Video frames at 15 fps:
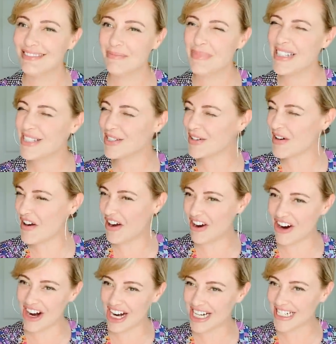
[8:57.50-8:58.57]
Bless your
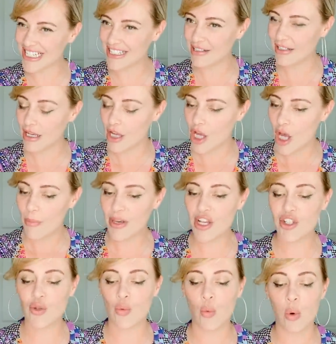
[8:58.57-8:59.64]
heart.
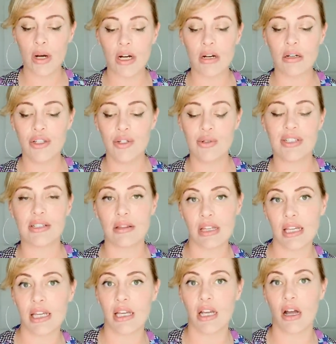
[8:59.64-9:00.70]
Because we're used to
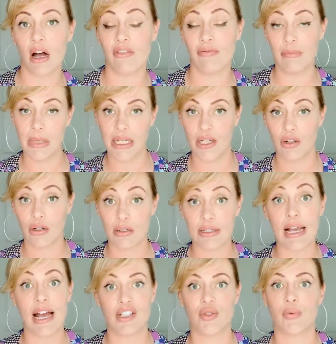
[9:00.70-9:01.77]
thinking of Mean Girls as